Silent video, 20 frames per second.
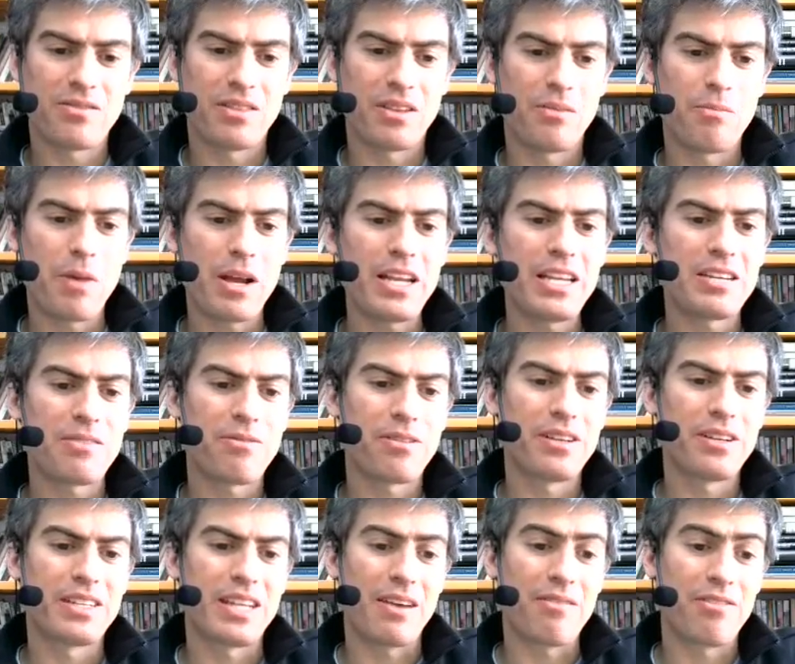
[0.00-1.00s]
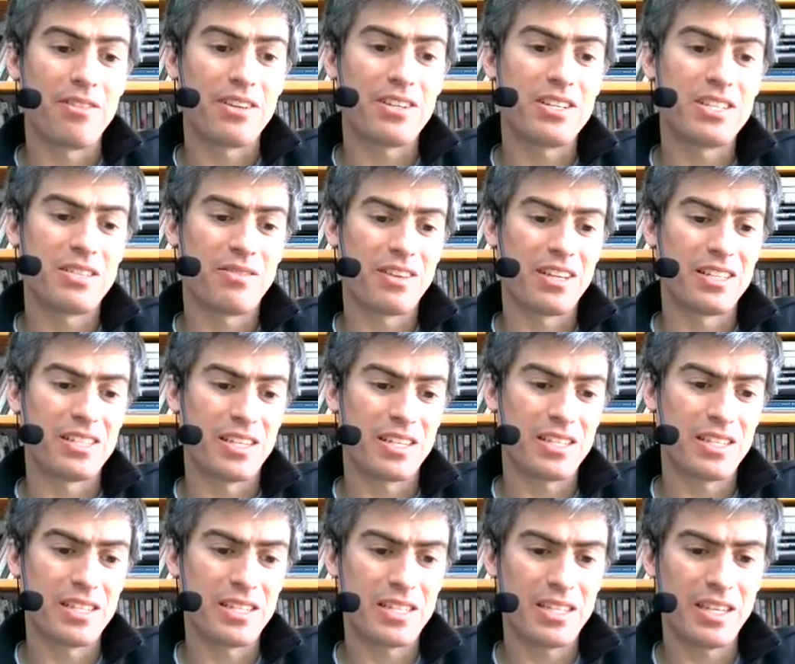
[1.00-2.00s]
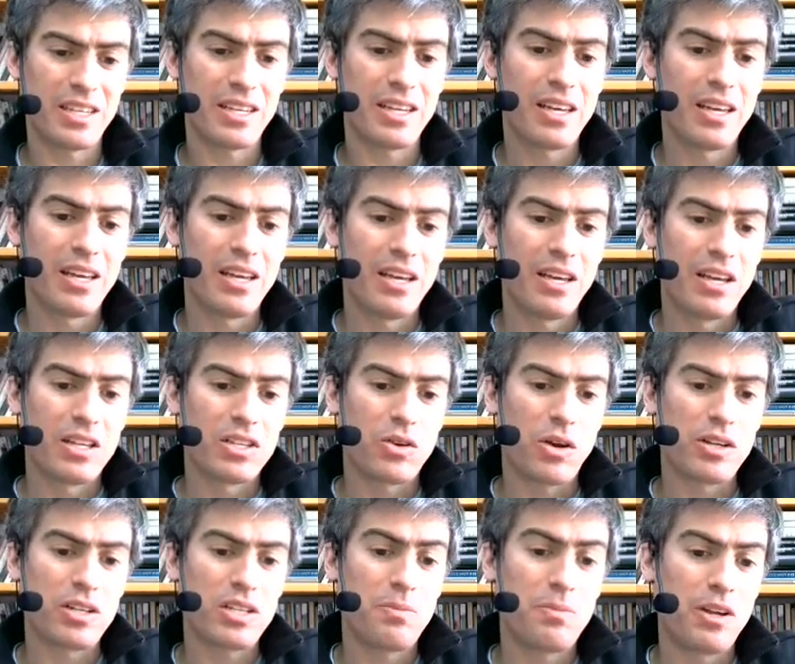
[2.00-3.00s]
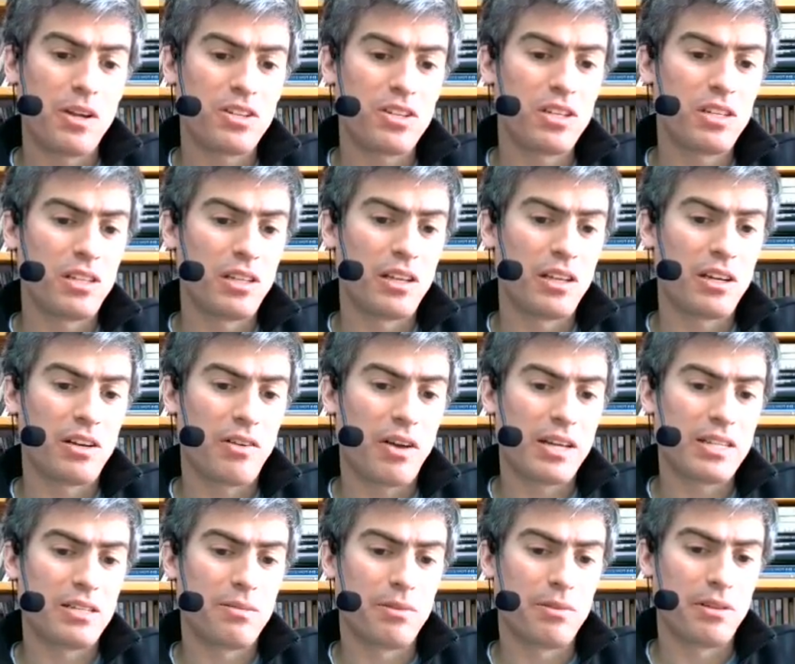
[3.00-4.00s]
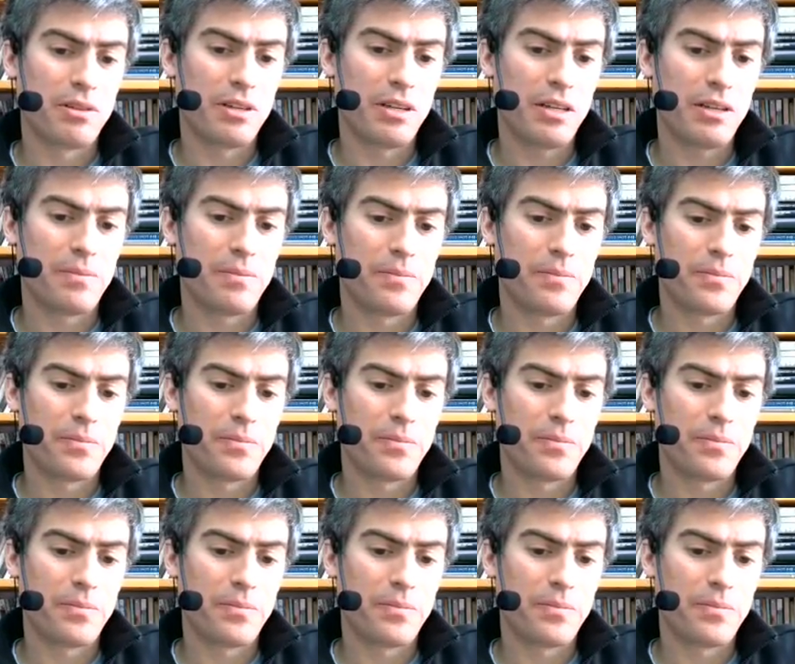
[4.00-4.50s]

are many different definitions of consistency. So I just mentioned linearizability.